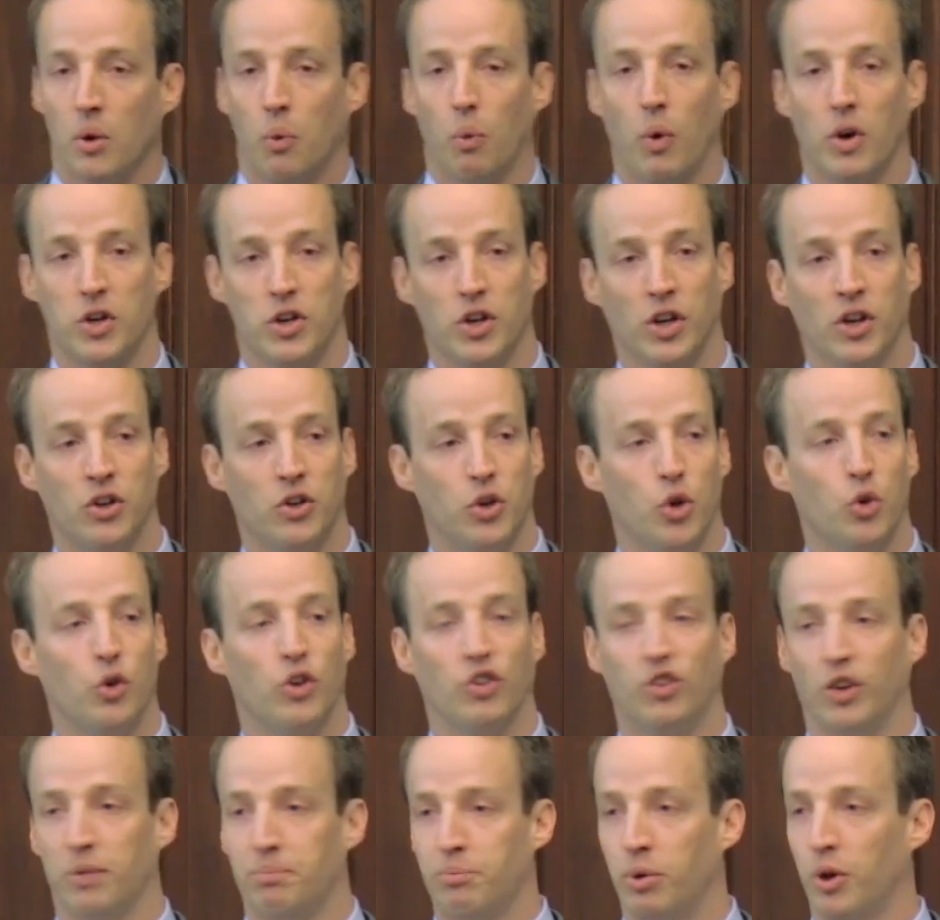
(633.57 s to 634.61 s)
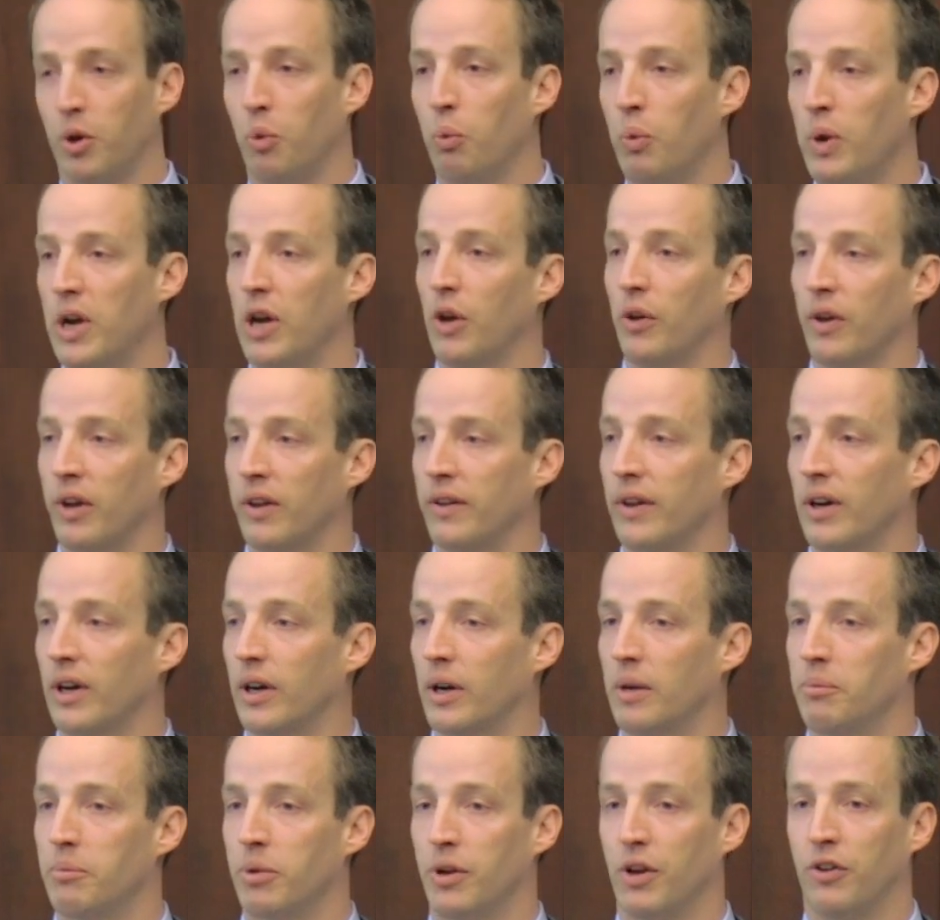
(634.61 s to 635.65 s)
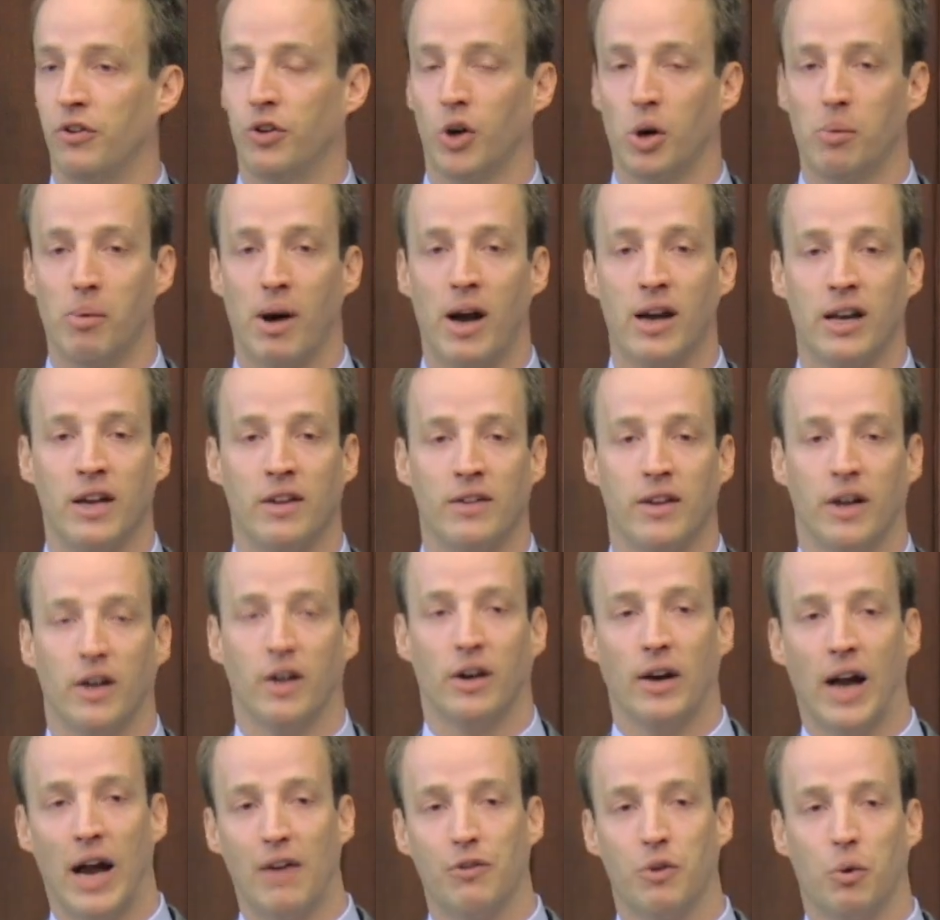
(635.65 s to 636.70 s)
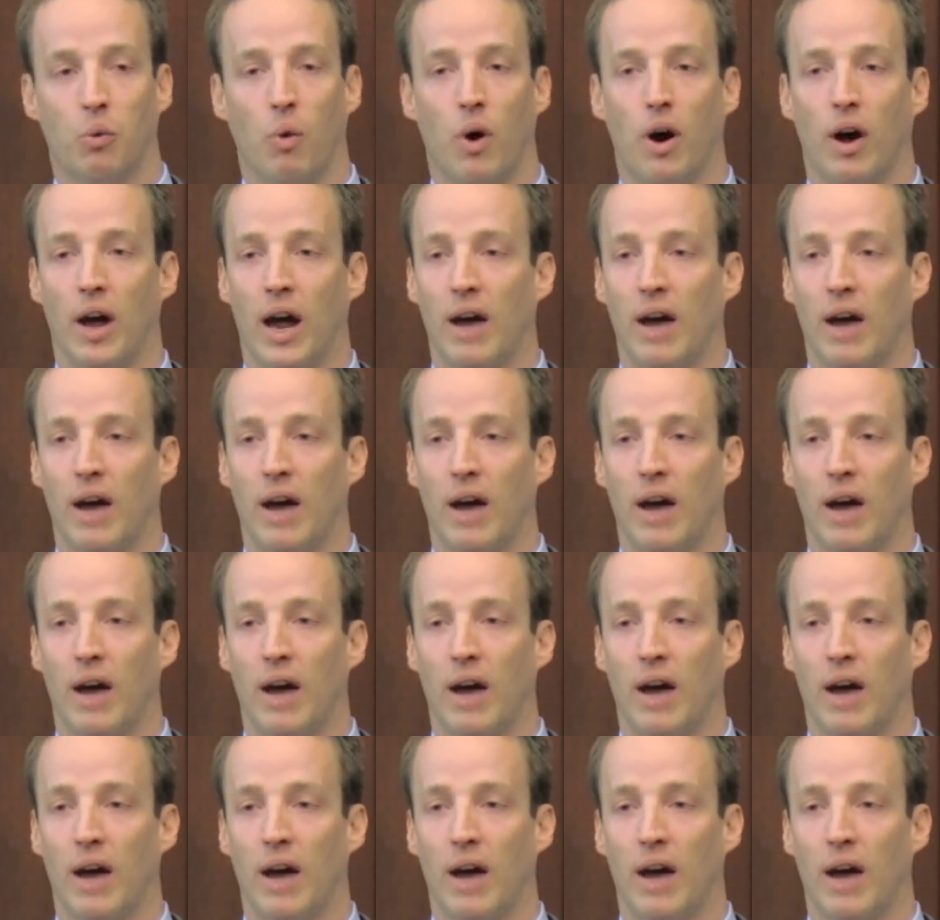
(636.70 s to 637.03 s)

what you can do is just put a wheel in there, put a turbine in there, have the,